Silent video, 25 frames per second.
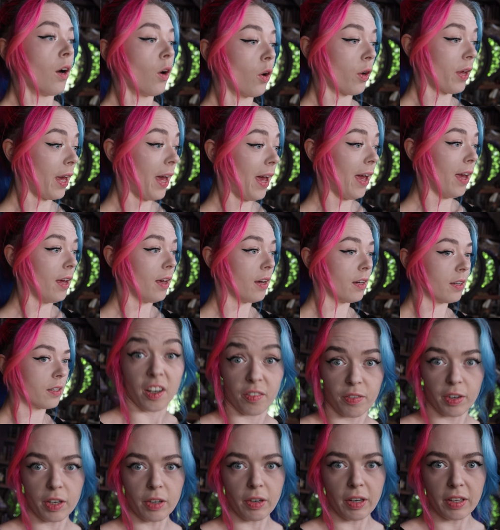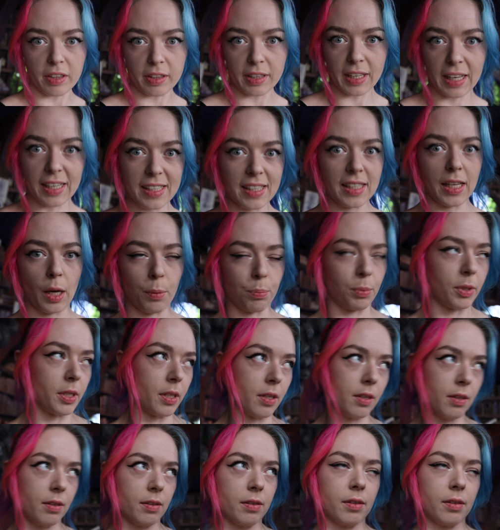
Okay, gotta figure out the next steps.